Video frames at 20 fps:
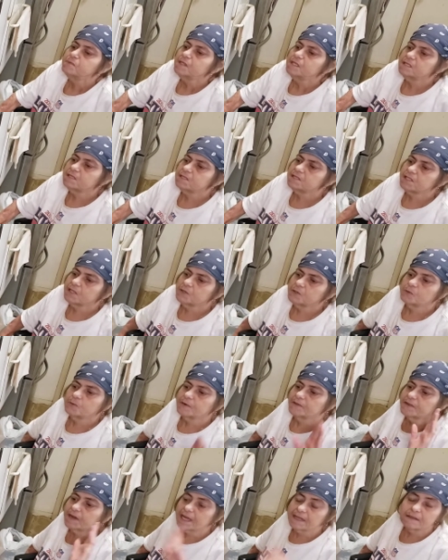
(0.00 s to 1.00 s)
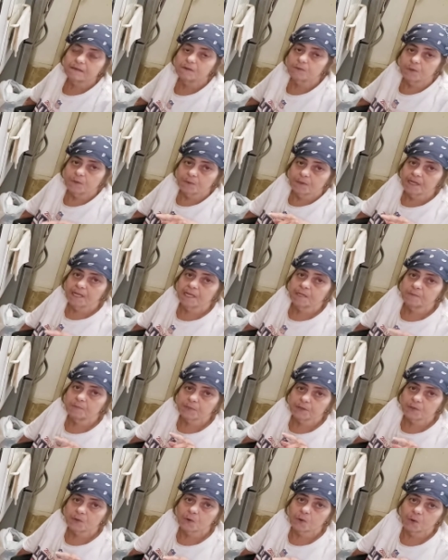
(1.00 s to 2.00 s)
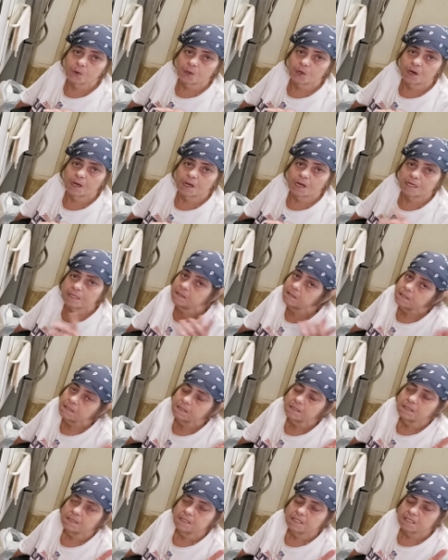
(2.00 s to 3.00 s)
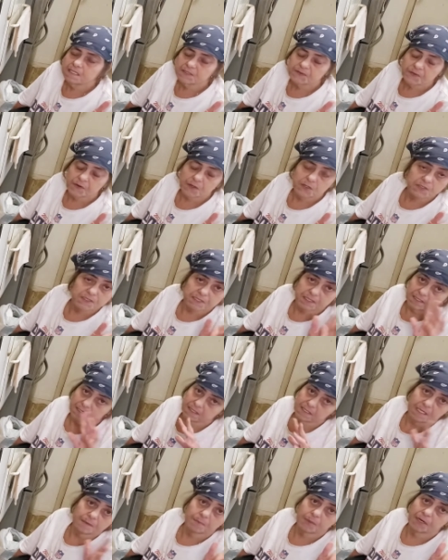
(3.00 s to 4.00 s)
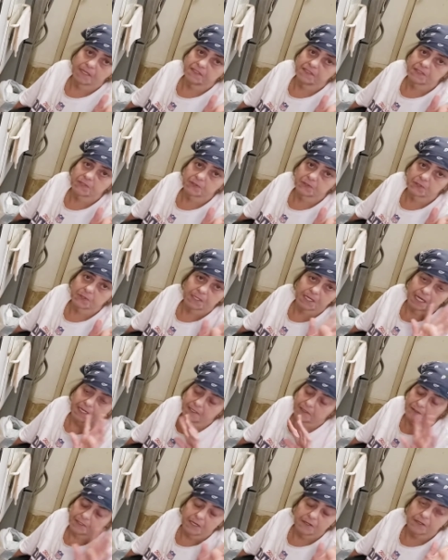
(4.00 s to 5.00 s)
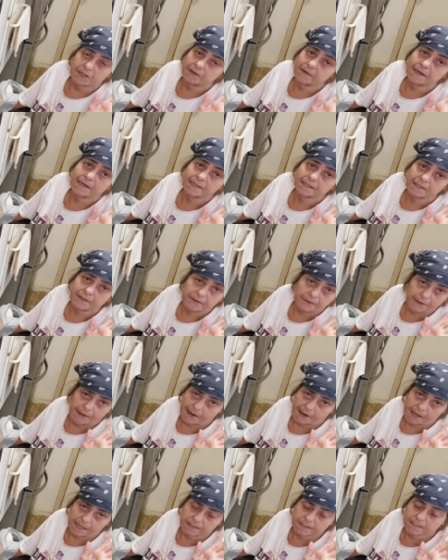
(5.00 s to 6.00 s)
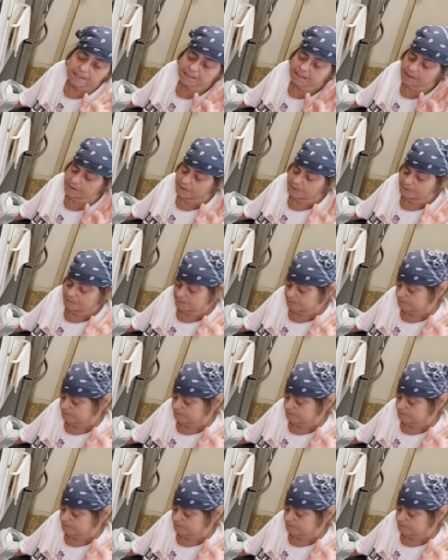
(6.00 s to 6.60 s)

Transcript: So we went ahead and put the corn on. It's frozen, it's not brain surgery. I know y'all know how to do that. So